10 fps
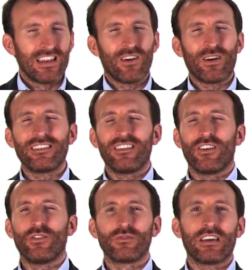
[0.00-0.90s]
Now, I
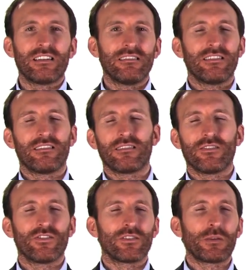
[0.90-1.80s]
know that
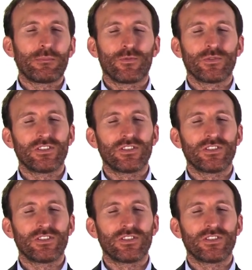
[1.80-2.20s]
other people will